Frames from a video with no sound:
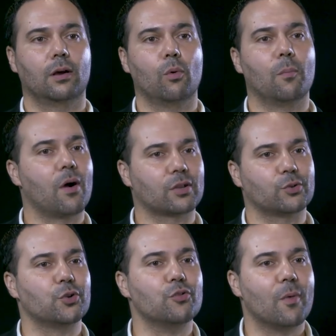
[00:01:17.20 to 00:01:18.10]
what Marx
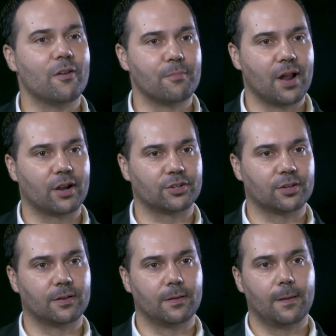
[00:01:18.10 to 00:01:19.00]
called a new mode of
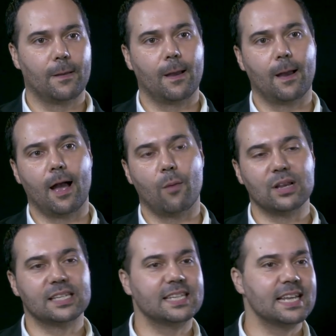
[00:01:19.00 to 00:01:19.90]
production. And
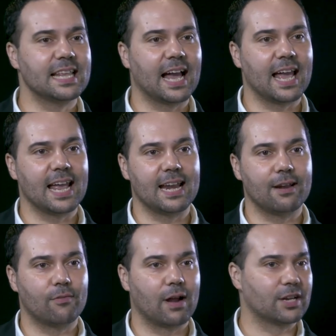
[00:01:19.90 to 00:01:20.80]
we see that
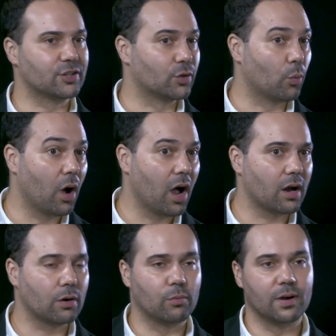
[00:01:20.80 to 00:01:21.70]
in relation to
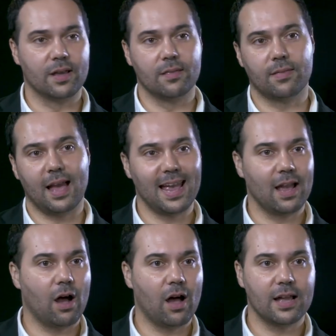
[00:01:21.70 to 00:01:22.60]
work with
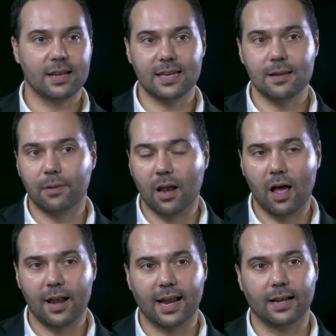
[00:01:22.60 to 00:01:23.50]
AI, deep
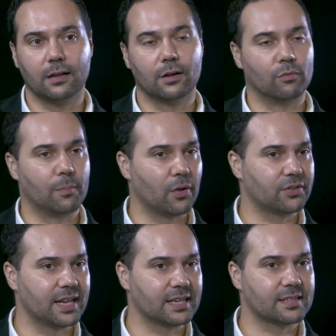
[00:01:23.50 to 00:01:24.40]
learning,
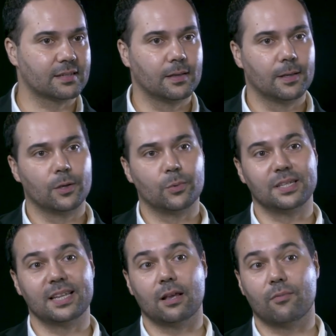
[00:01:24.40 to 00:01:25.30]
robotics.
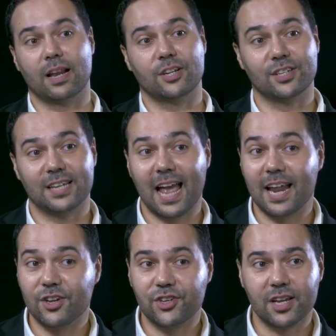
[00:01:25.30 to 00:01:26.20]
We see that in relation to
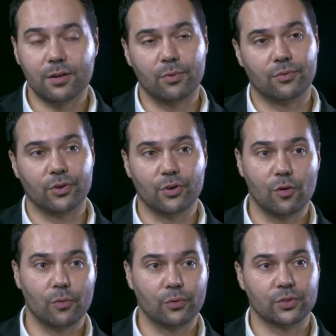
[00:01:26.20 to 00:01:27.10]
energy with
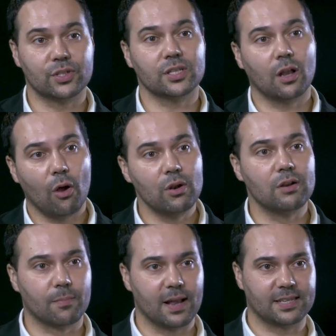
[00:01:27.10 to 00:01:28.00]
renewables
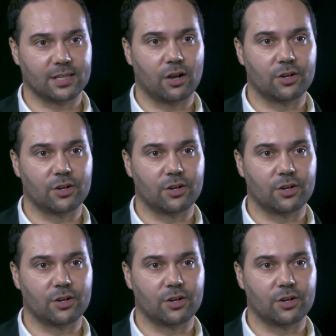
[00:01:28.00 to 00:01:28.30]
slowly replacing